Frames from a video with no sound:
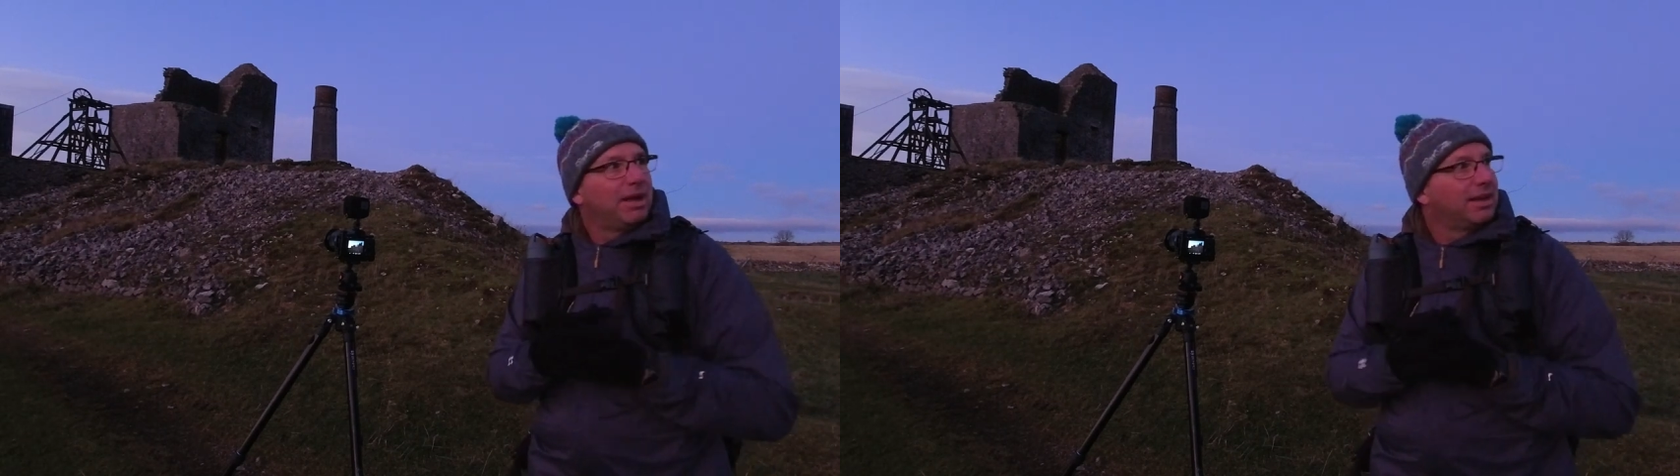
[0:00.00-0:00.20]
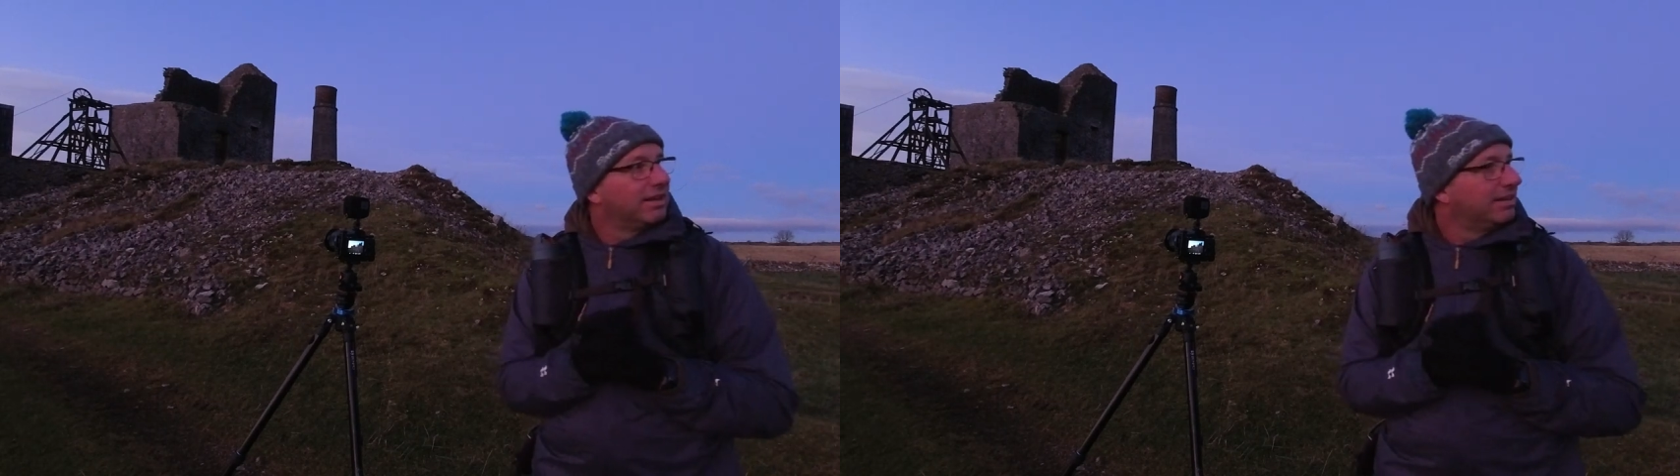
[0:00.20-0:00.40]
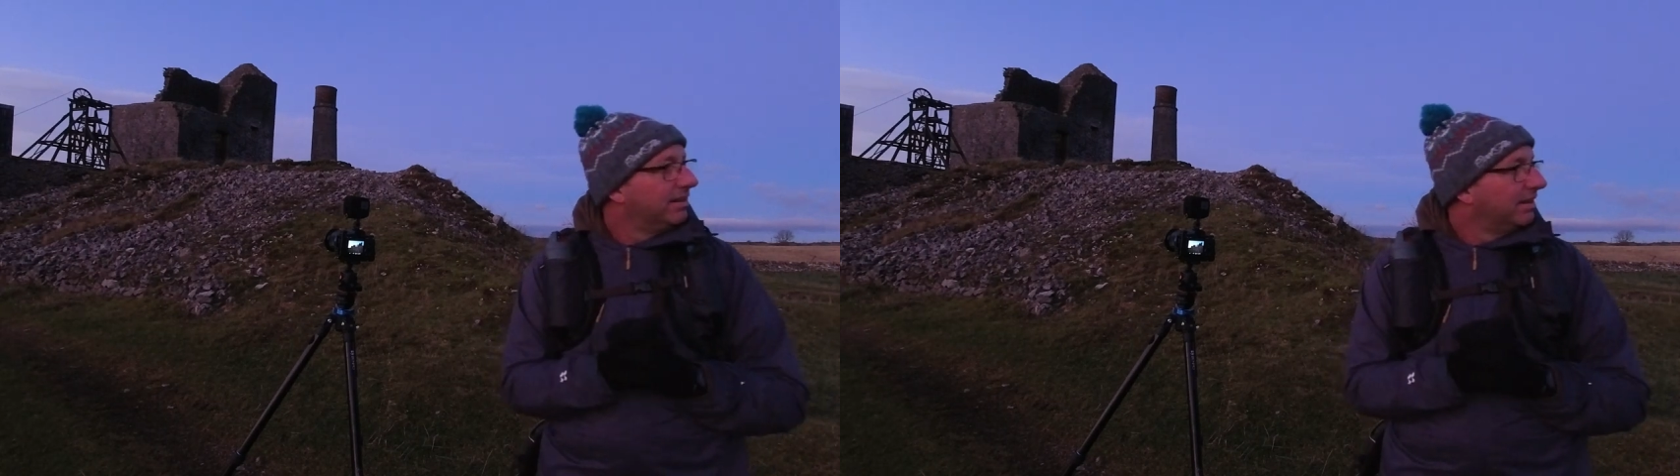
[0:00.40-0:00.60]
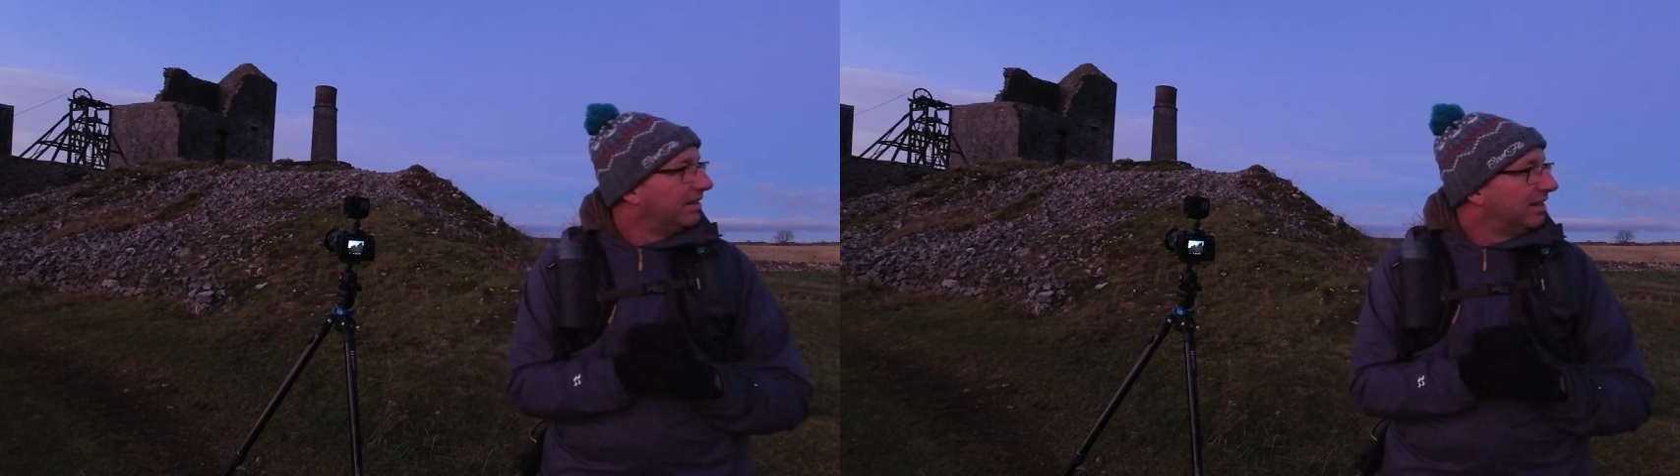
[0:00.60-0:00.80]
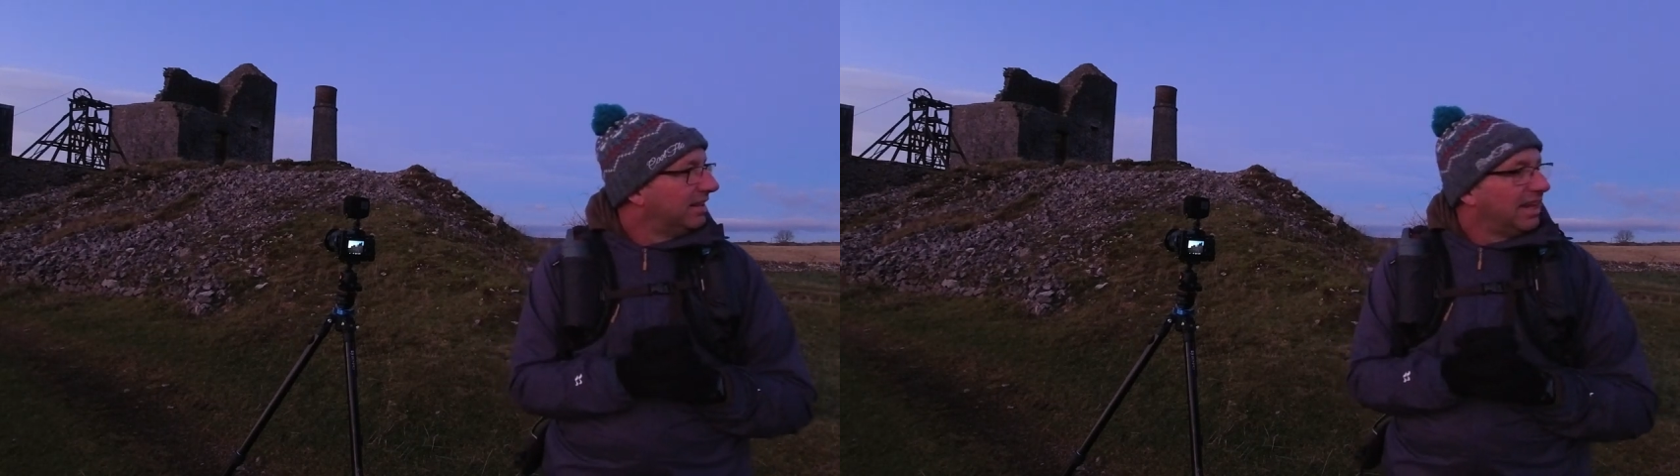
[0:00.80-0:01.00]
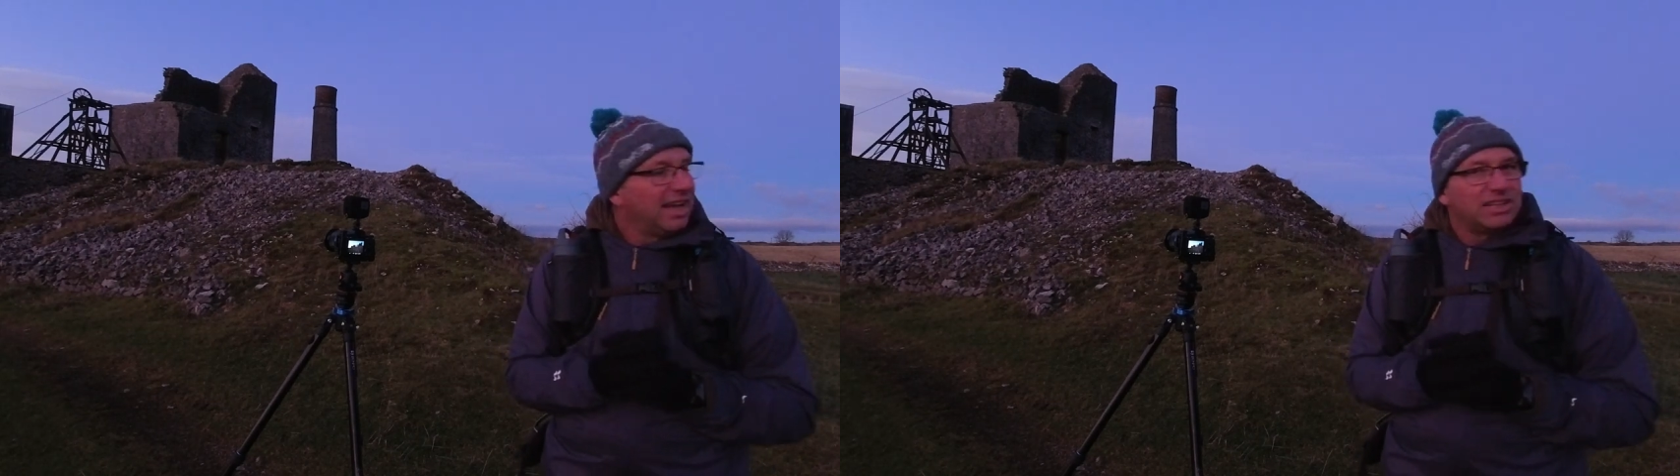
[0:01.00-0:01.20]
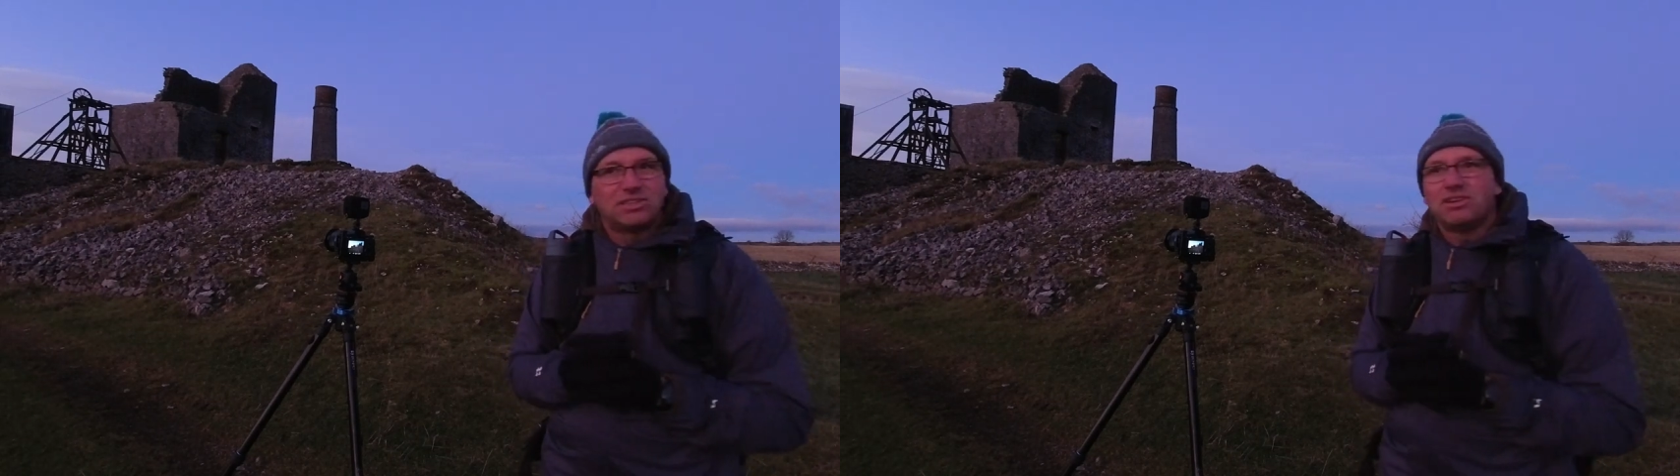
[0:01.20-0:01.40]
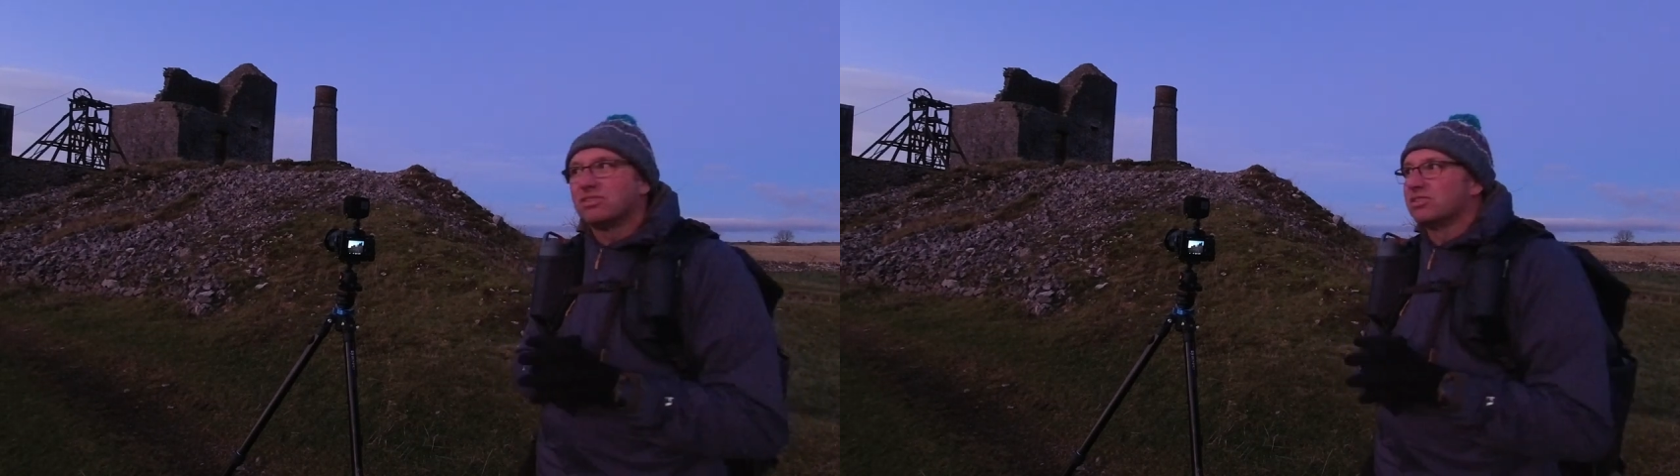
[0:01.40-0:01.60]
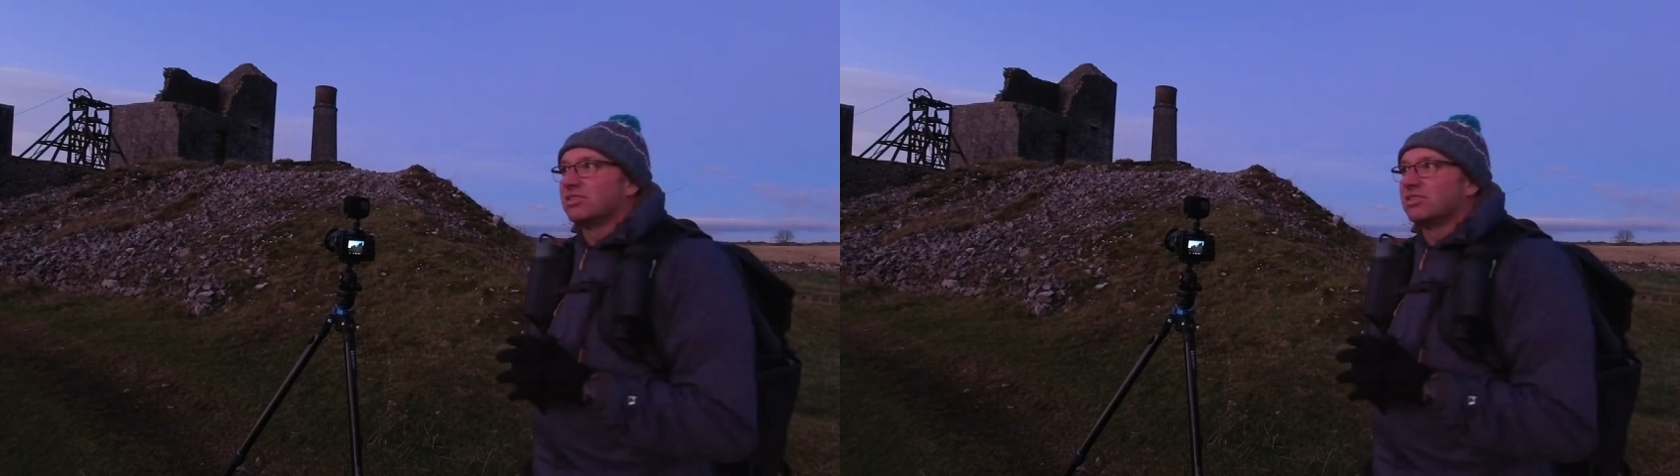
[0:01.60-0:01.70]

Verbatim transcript: black. It's not